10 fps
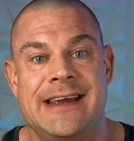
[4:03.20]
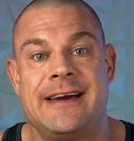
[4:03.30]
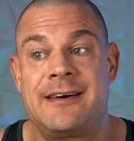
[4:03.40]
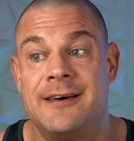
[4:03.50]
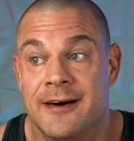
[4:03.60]

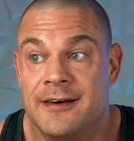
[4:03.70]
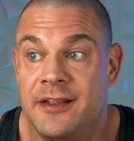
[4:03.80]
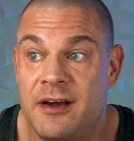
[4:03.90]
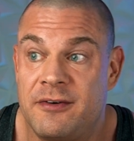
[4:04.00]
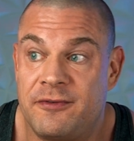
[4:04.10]
here,
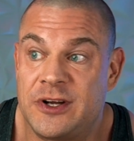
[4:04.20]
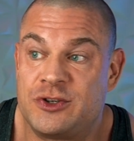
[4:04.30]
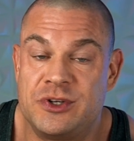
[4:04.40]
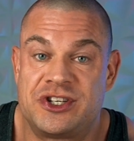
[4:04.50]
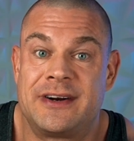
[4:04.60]
none of
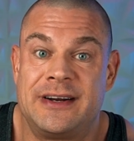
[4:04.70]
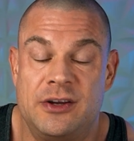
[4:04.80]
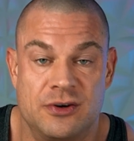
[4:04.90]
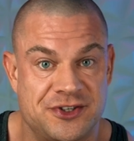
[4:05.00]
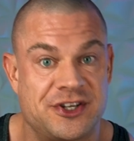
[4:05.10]
which we generally
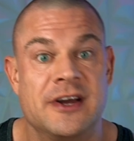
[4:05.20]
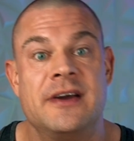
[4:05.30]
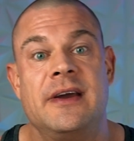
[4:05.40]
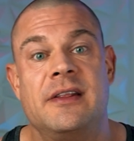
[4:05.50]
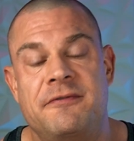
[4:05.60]
use
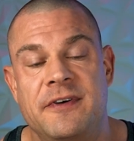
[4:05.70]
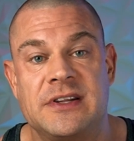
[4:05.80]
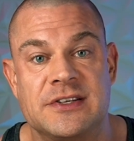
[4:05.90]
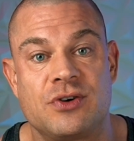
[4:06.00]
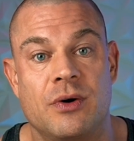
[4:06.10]
in the
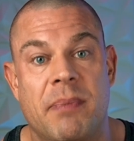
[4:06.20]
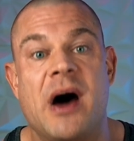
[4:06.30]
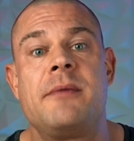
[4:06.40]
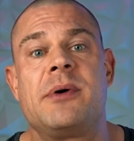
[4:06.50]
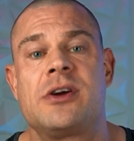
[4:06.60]
fitness or
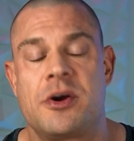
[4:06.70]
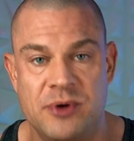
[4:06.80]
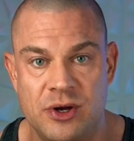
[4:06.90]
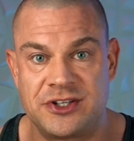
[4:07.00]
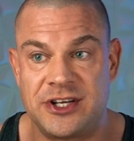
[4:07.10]
bodybuilding
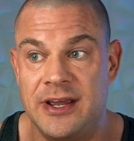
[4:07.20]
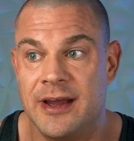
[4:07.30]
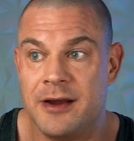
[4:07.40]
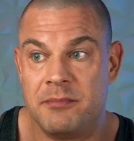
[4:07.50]
community.